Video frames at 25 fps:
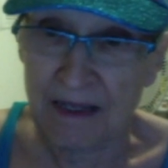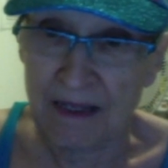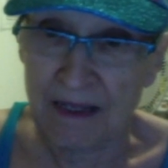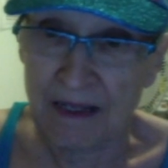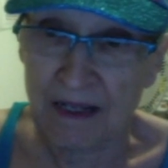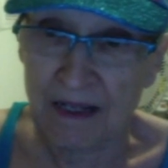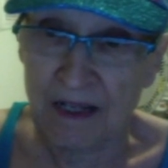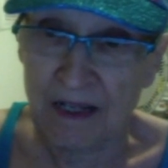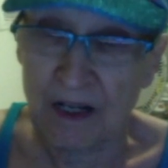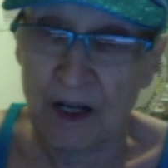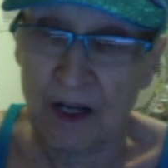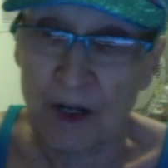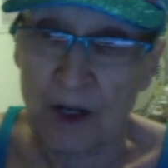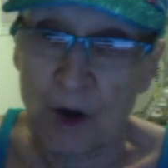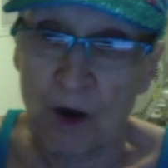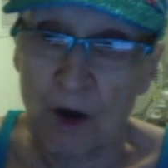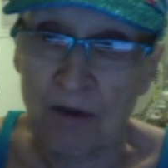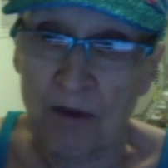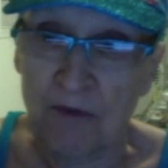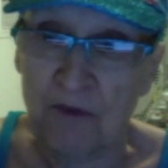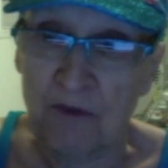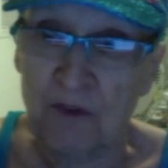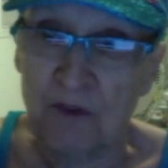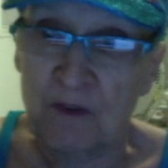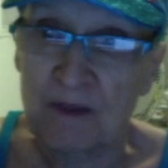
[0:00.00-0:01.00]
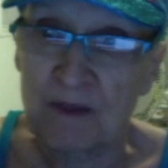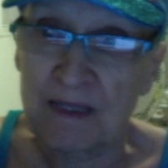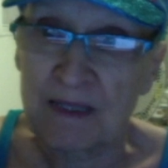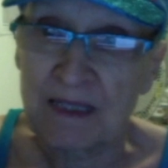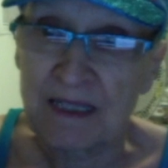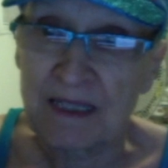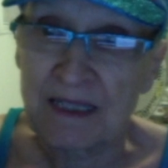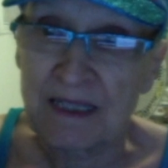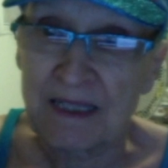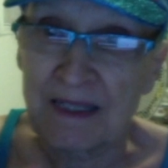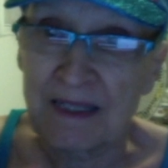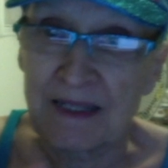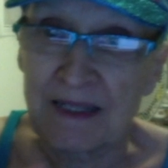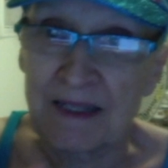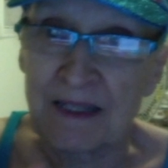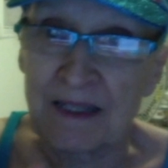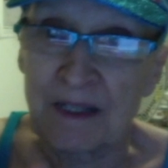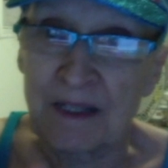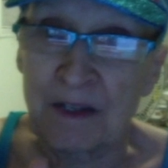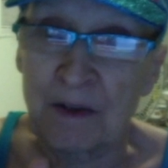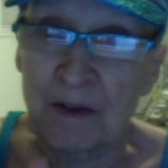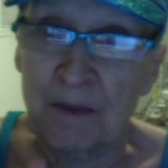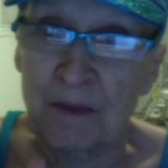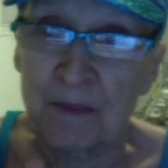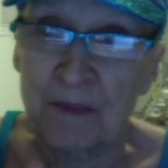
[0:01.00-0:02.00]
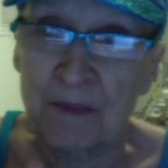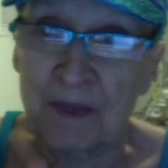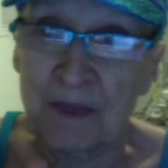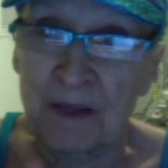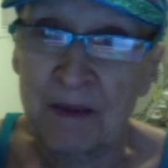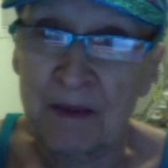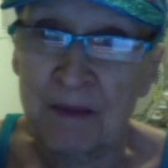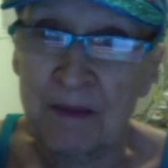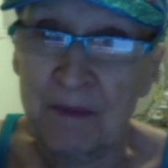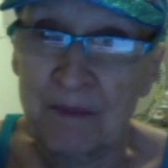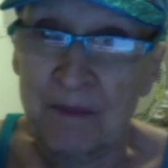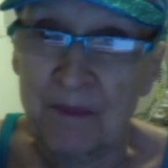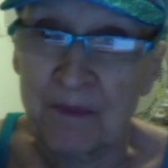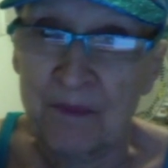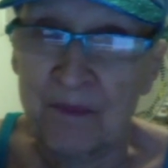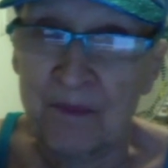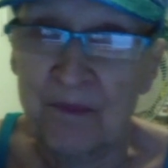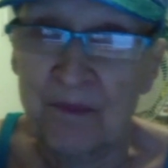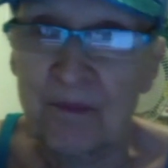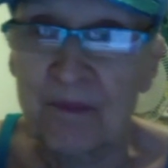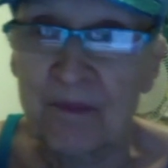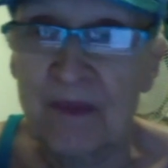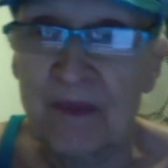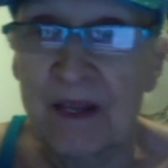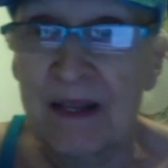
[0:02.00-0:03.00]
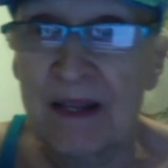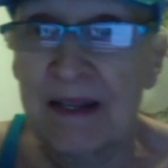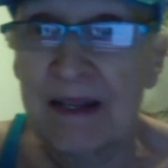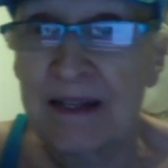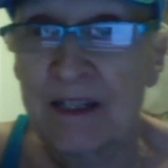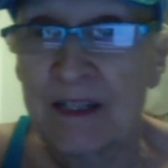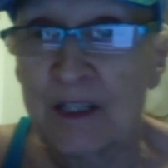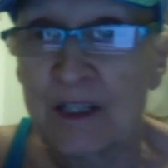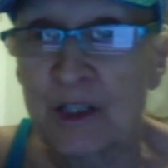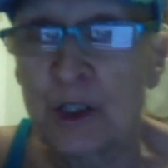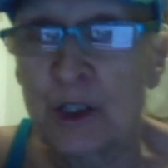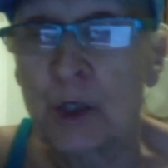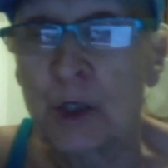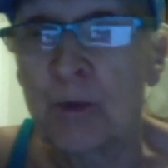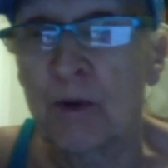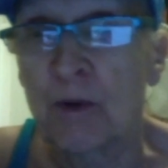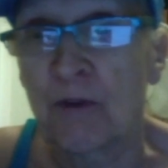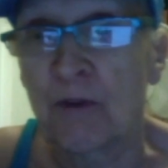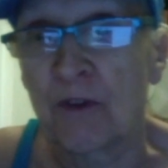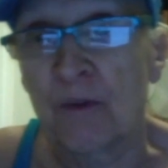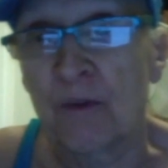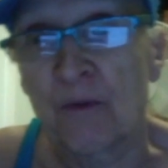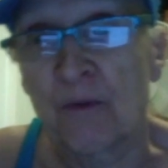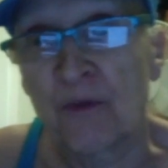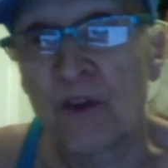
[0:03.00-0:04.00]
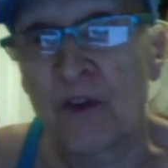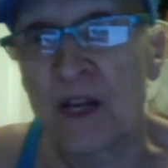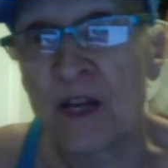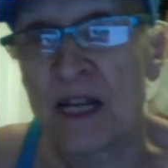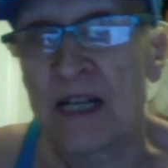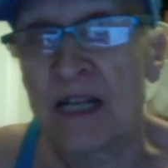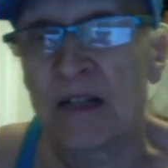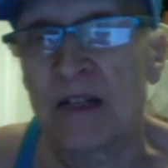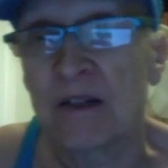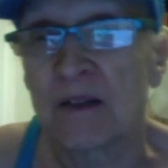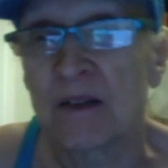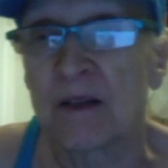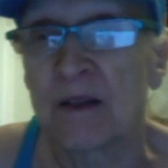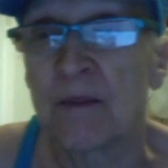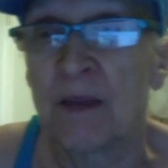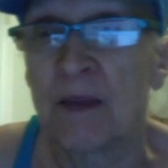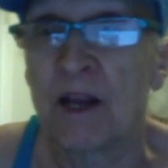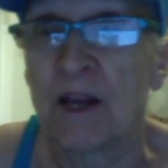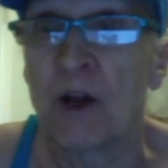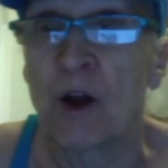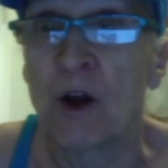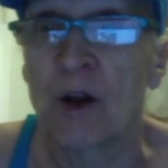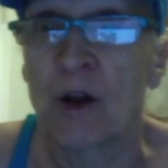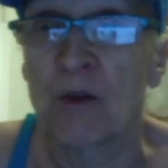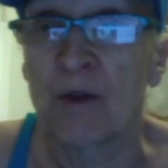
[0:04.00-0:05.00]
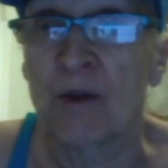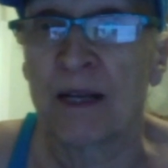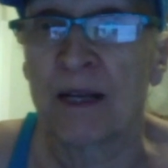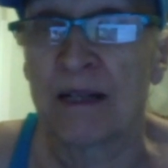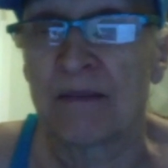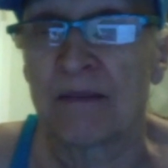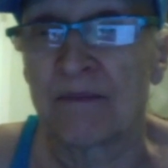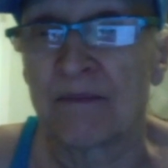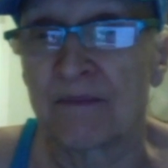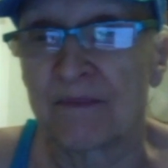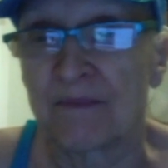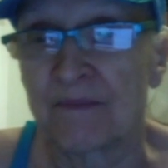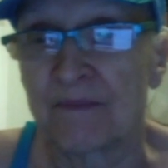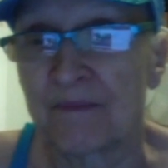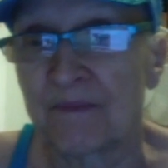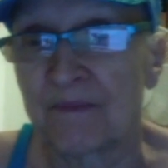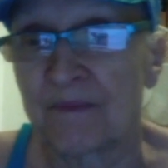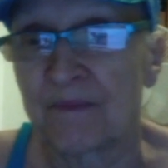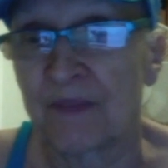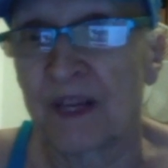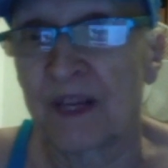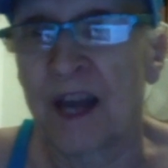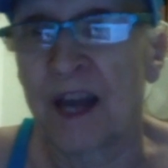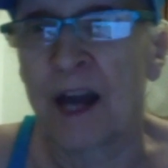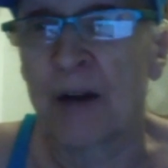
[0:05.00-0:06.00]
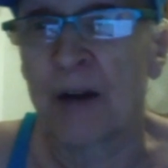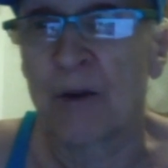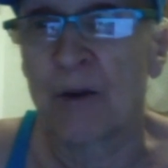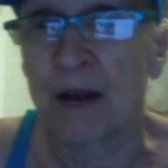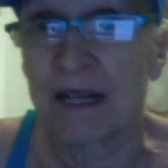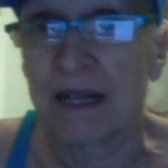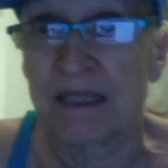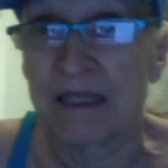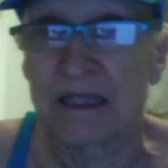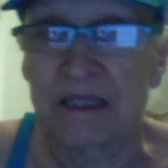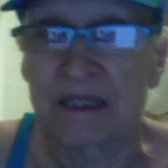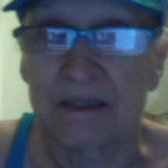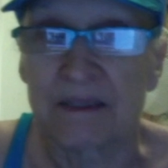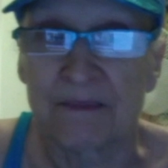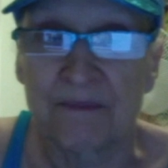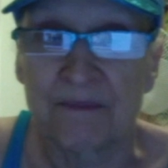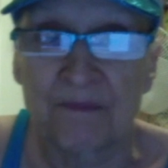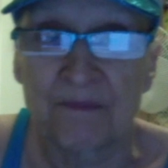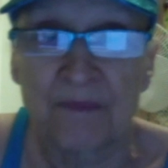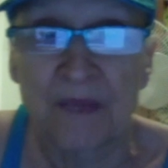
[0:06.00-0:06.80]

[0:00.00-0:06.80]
cut off the tumor from feeding the main artery, cauterize it.